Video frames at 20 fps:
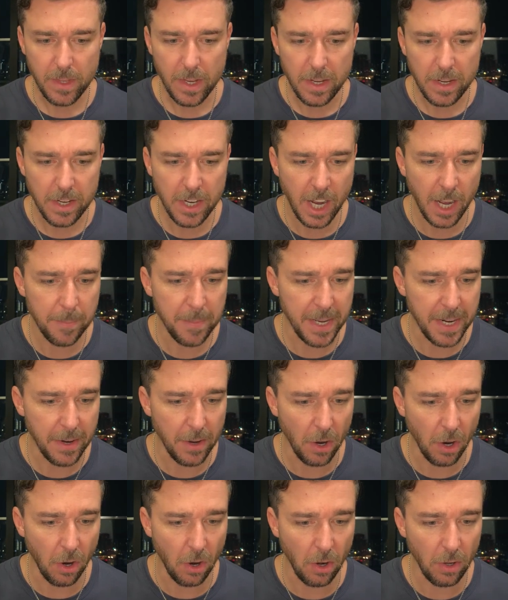Comment,
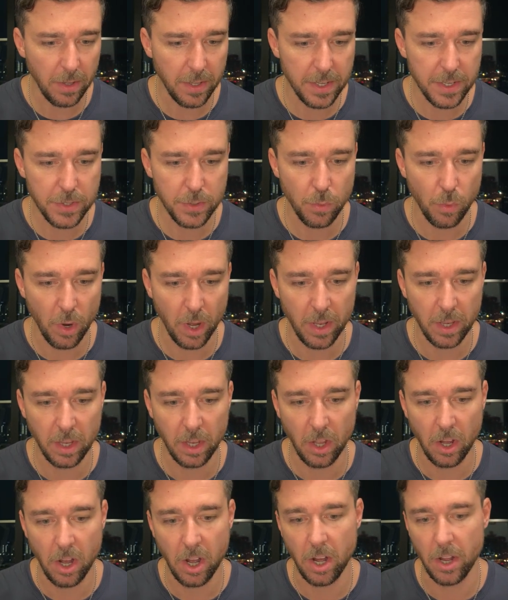all is one
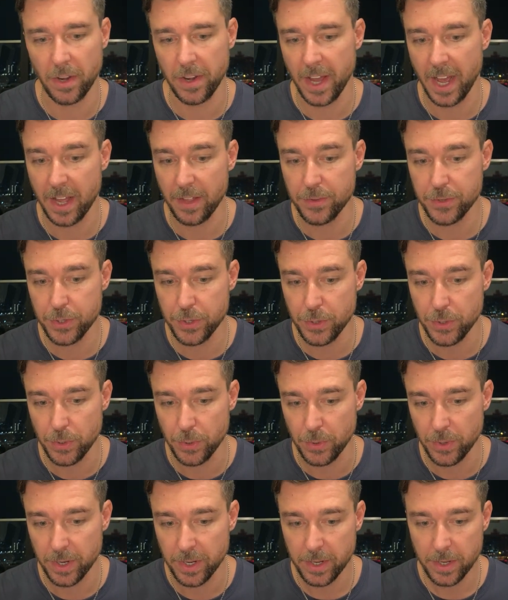law, not
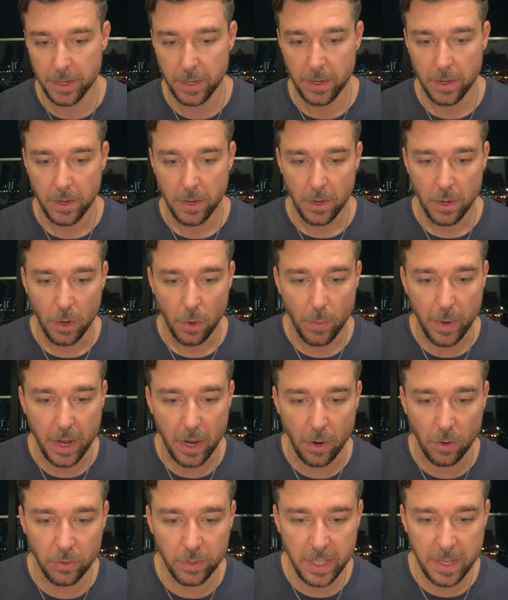two. We
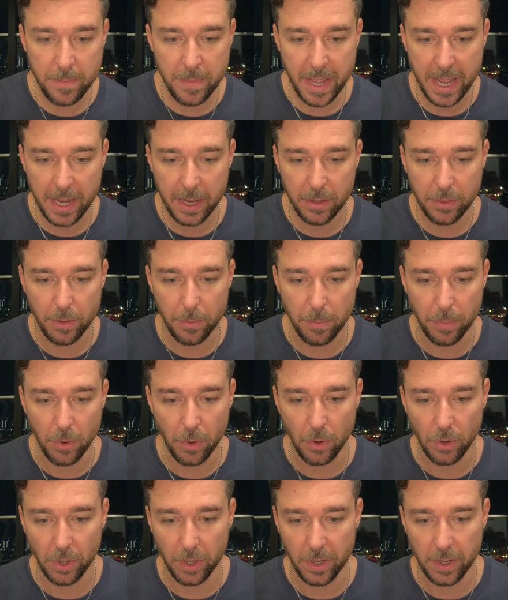only make the
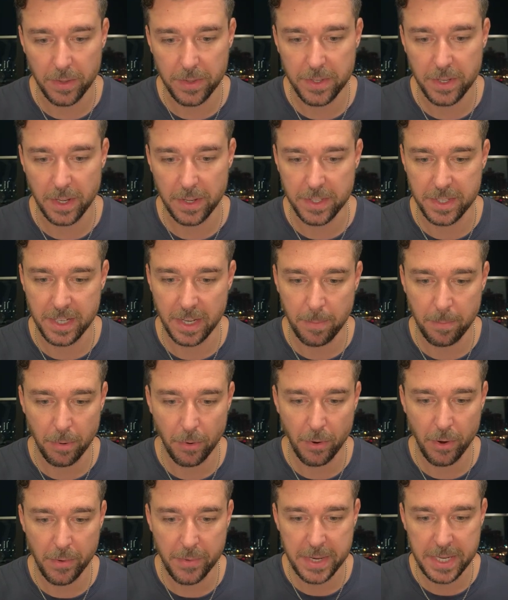bull a
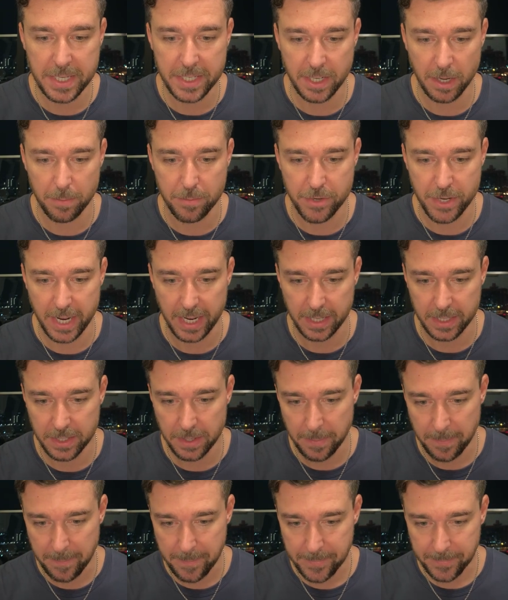temporary subject.
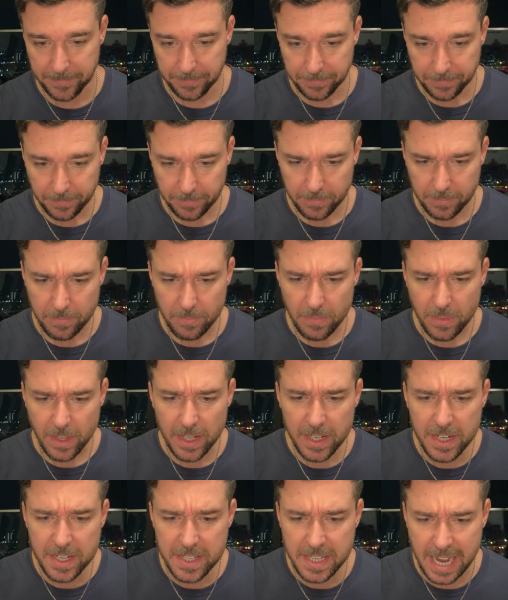
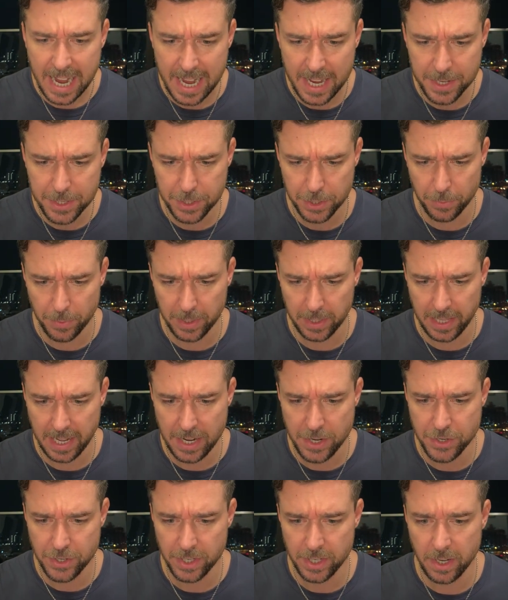It is as the
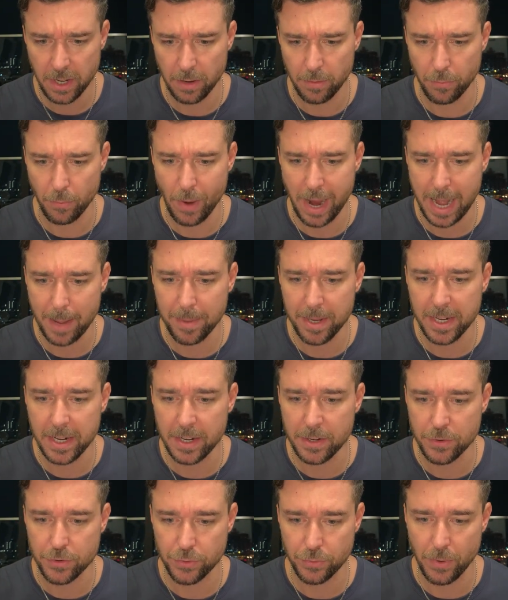relation of rabbit
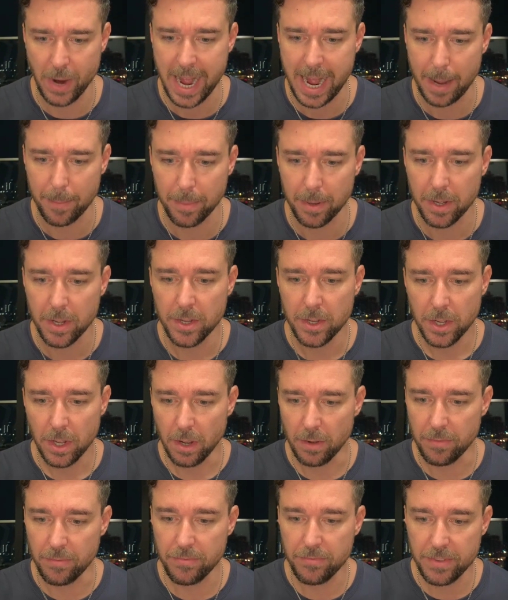and trap,
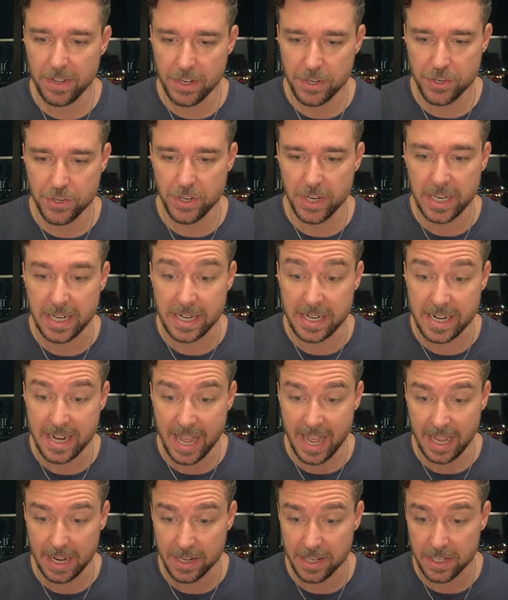of fish and
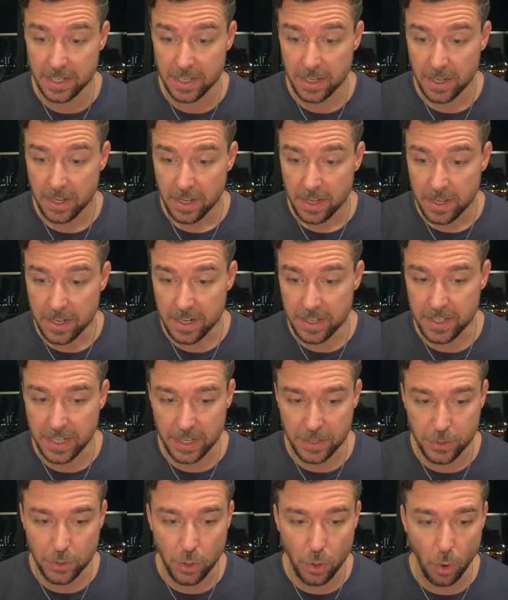net. It is
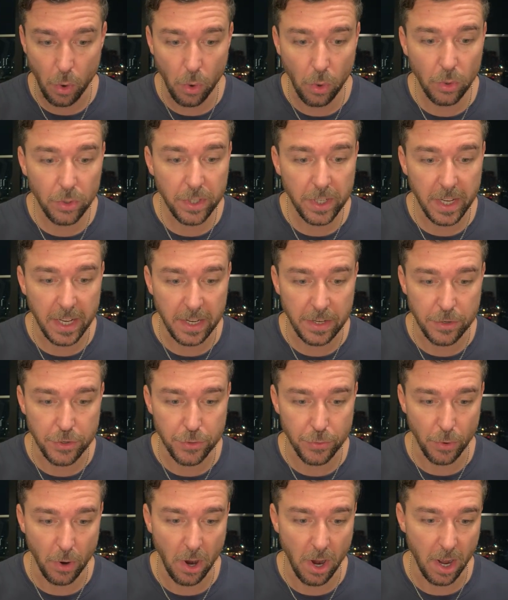as gold and
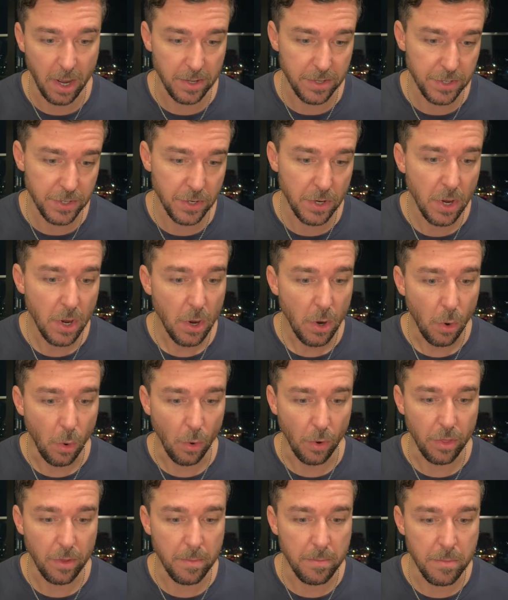dross,
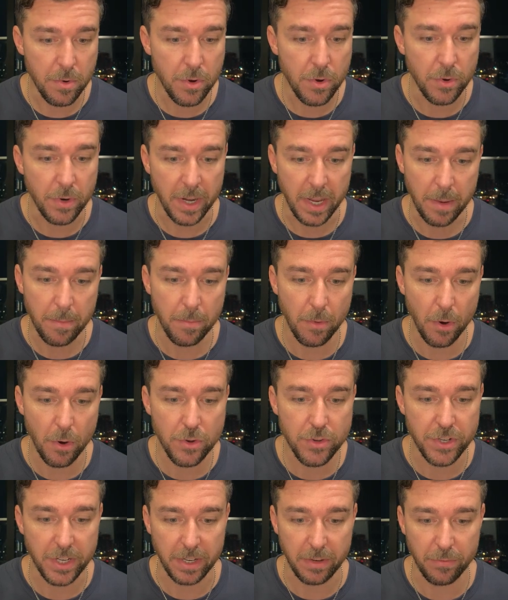or the moon
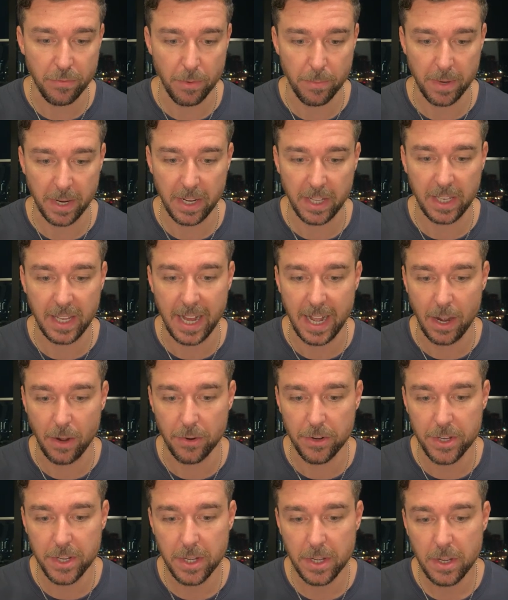emerging from a
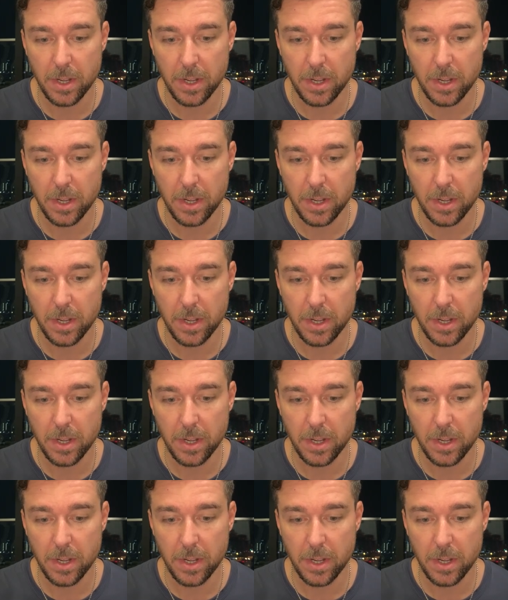cloud.